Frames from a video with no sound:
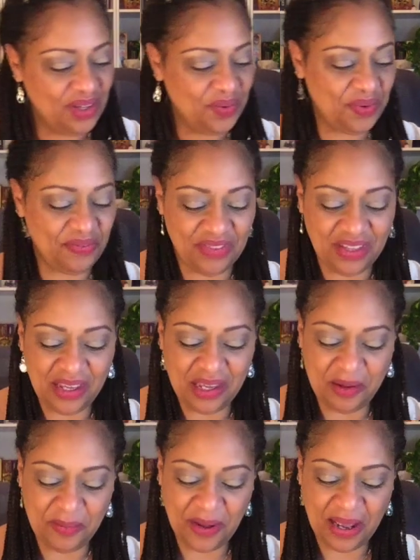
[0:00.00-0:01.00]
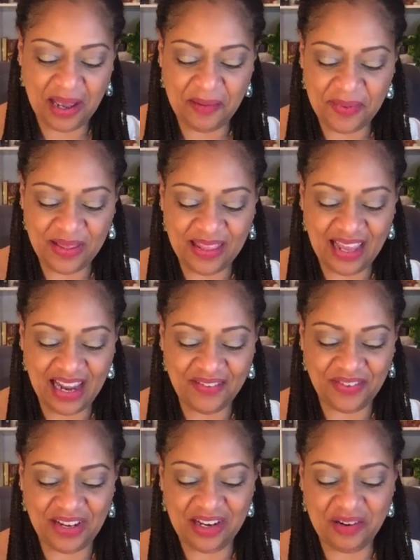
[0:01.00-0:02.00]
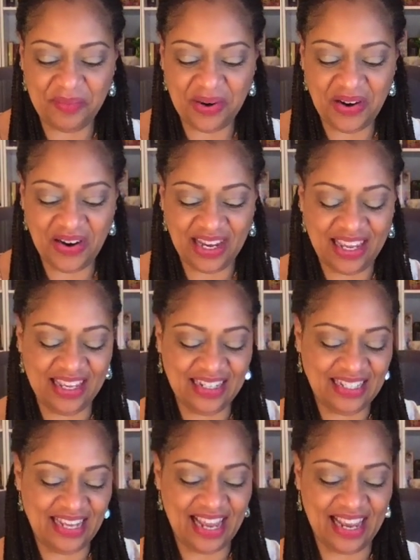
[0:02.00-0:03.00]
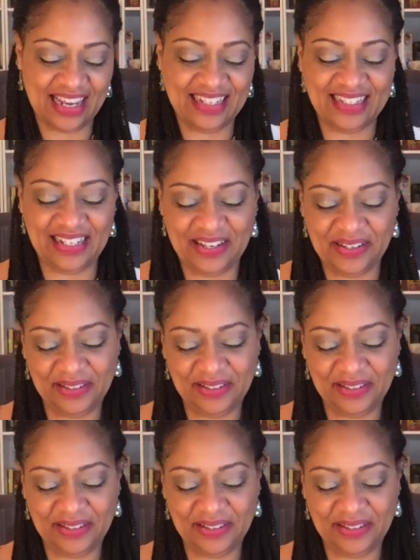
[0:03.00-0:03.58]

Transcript: with the hip-hop and the African-American deck. So,